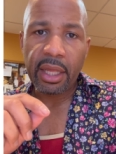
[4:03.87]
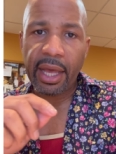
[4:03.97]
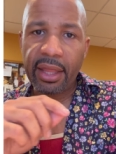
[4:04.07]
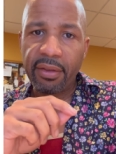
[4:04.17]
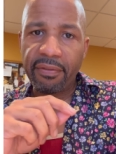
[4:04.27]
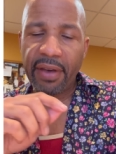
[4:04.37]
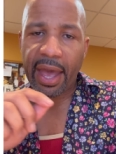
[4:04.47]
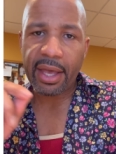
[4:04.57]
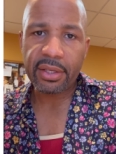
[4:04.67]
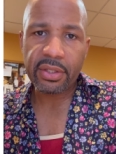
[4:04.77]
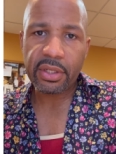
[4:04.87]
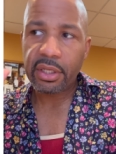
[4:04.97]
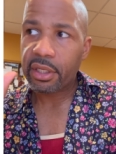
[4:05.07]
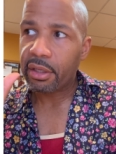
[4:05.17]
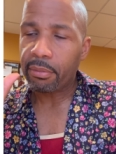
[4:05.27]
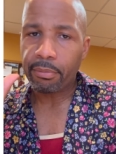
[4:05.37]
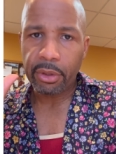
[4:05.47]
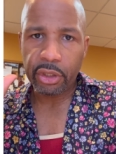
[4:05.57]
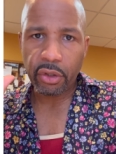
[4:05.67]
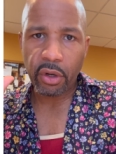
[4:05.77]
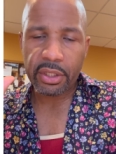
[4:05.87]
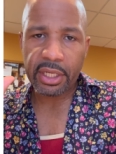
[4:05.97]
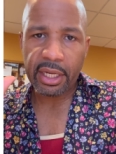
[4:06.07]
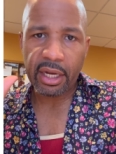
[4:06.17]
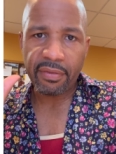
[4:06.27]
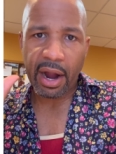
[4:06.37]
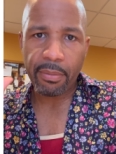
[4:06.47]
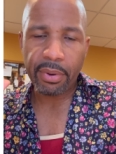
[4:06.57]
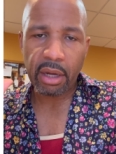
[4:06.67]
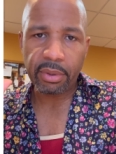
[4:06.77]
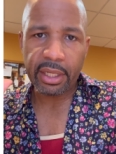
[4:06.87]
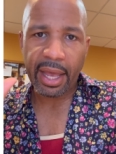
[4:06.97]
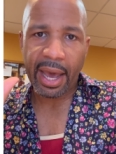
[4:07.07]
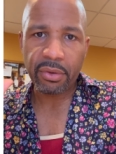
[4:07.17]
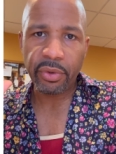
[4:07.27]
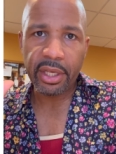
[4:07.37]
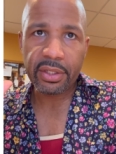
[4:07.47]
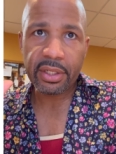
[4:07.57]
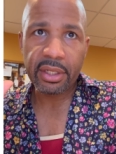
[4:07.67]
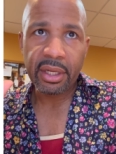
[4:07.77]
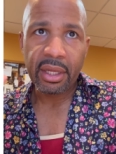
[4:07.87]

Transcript: and the vast majority of our public at risk.